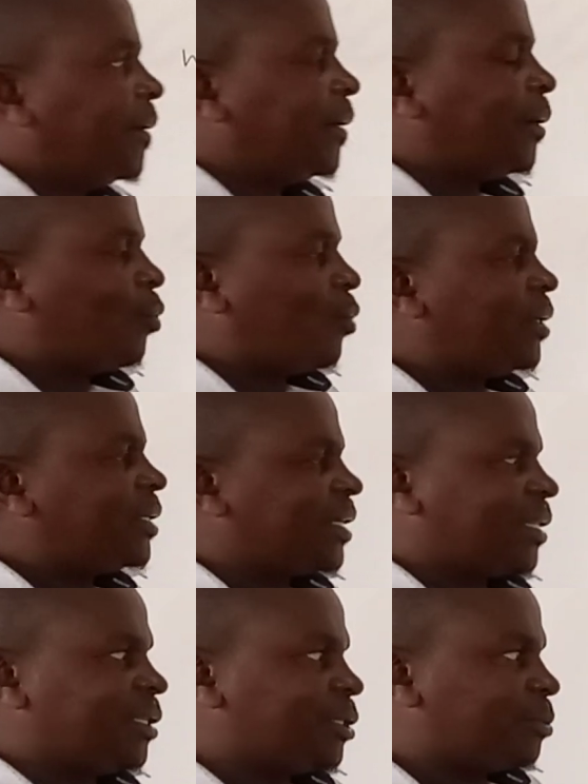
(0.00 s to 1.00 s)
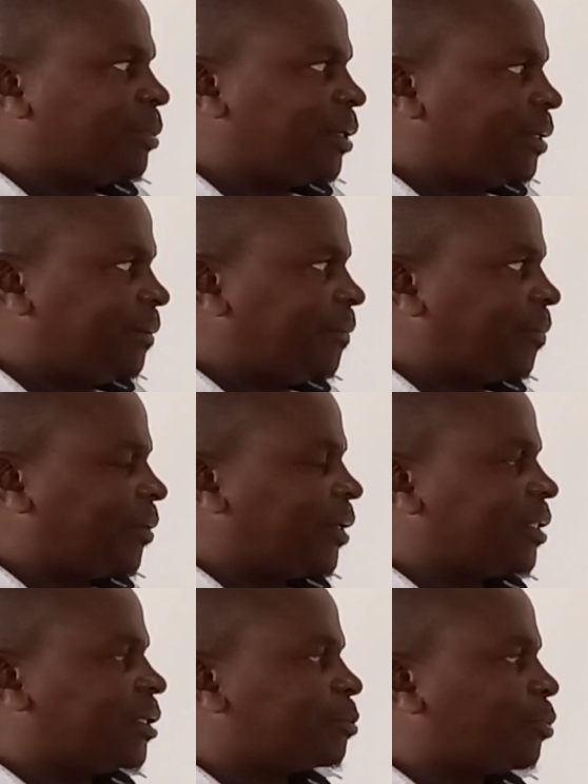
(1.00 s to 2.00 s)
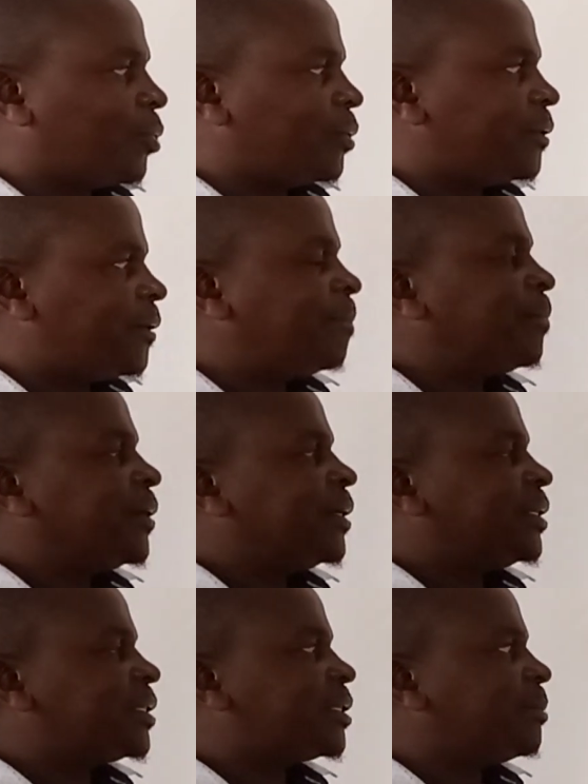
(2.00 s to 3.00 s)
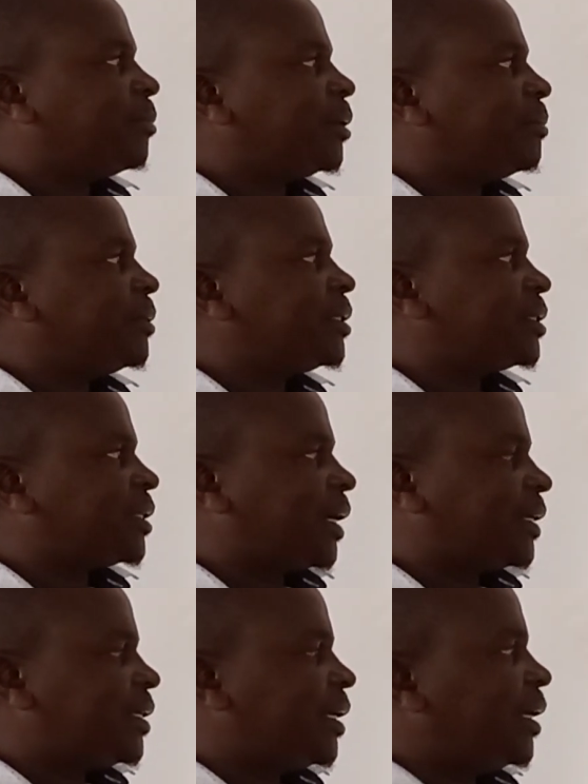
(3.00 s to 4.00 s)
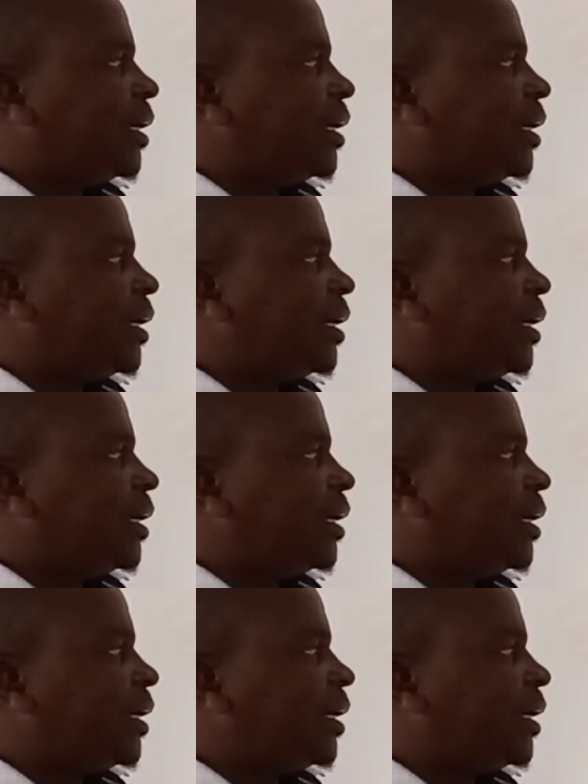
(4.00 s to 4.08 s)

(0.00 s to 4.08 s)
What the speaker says: What does this mean at this point? It simply means that